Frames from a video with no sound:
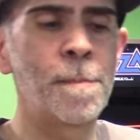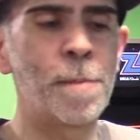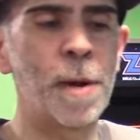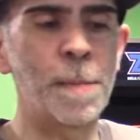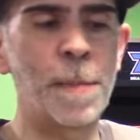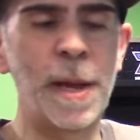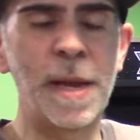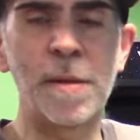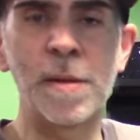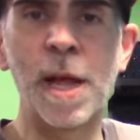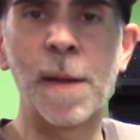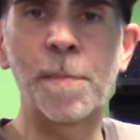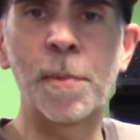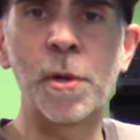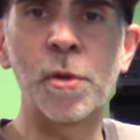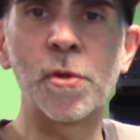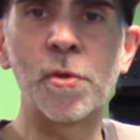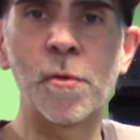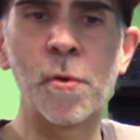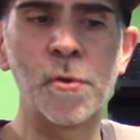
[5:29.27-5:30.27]
But by not
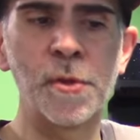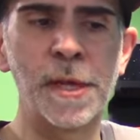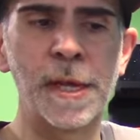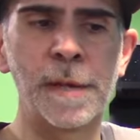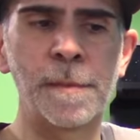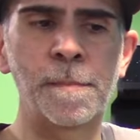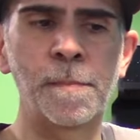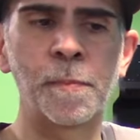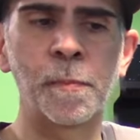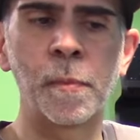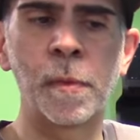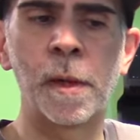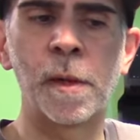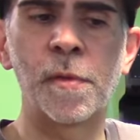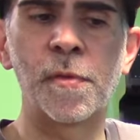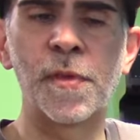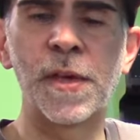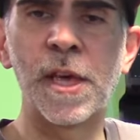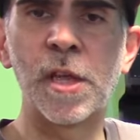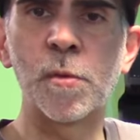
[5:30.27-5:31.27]
putting screws in,
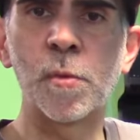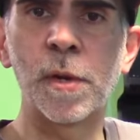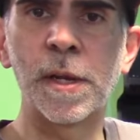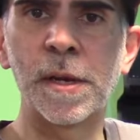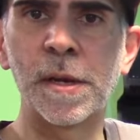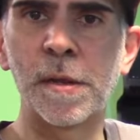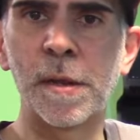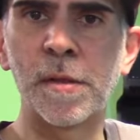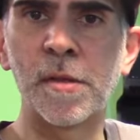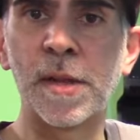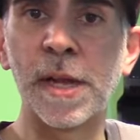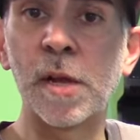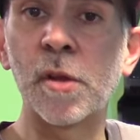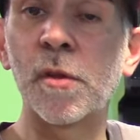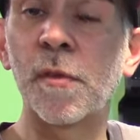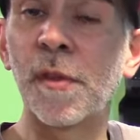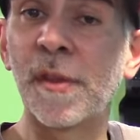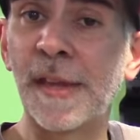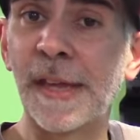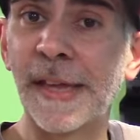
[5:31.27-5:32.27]
these will stick
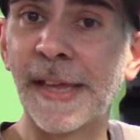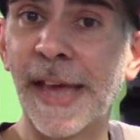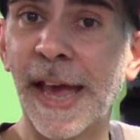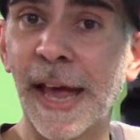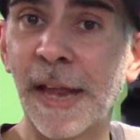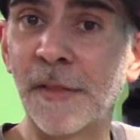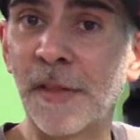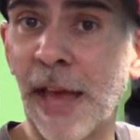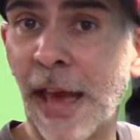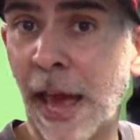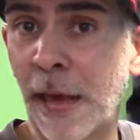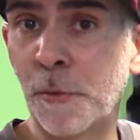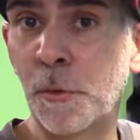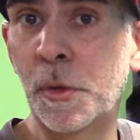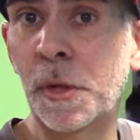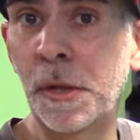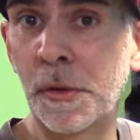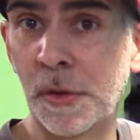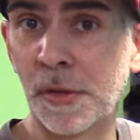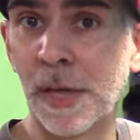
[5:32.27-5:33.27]
to the decals as
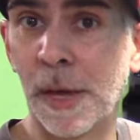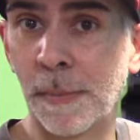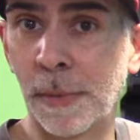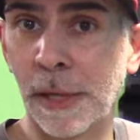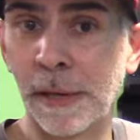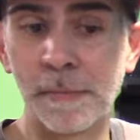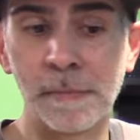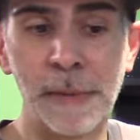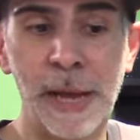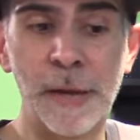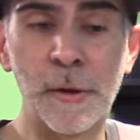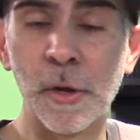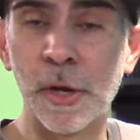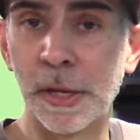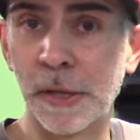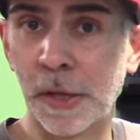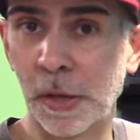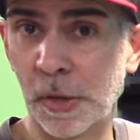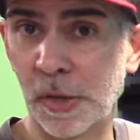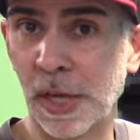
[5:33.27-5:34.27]
you disassemble it, and you
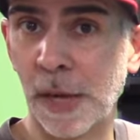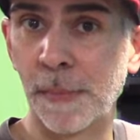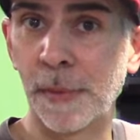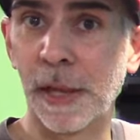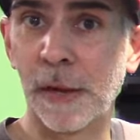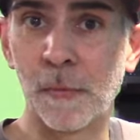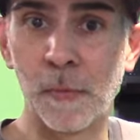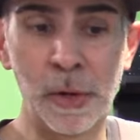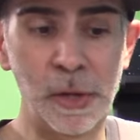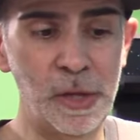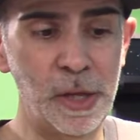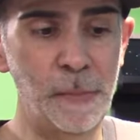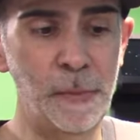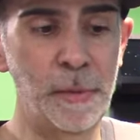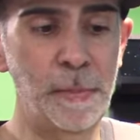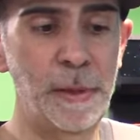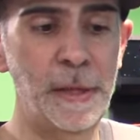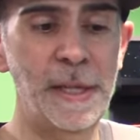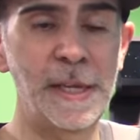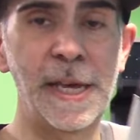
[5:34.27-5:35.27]
can disassemble and reassemble
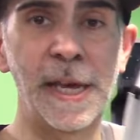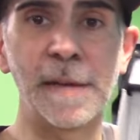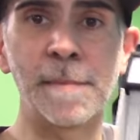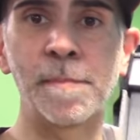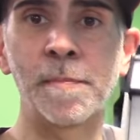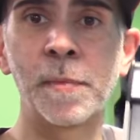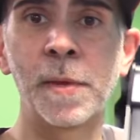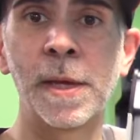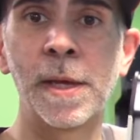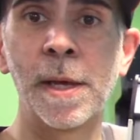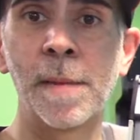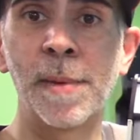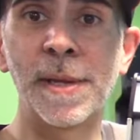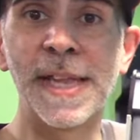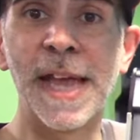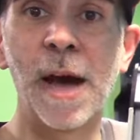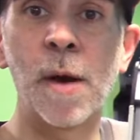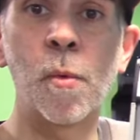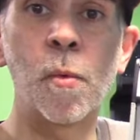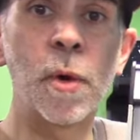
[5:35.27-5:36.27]
your Build-A-Cade. But
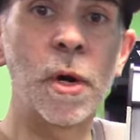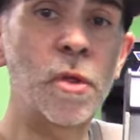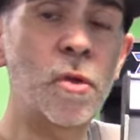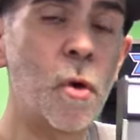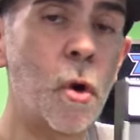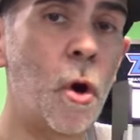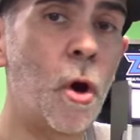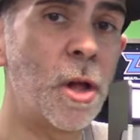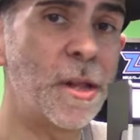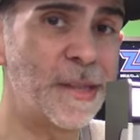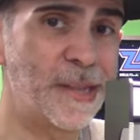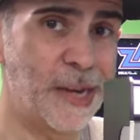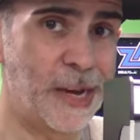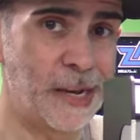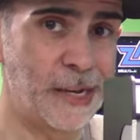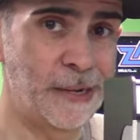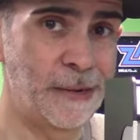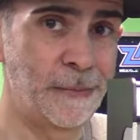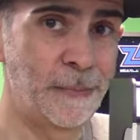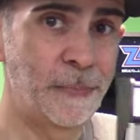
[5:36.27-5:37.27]
now, when it's all
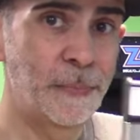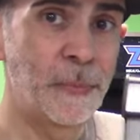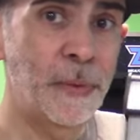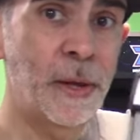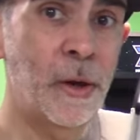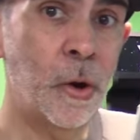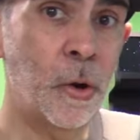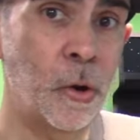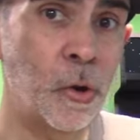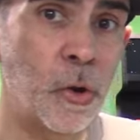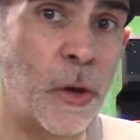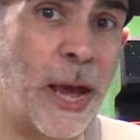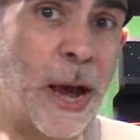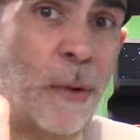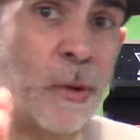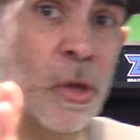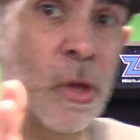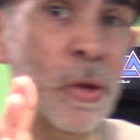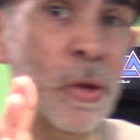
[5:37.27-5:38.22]
done, I'm going to show you how it's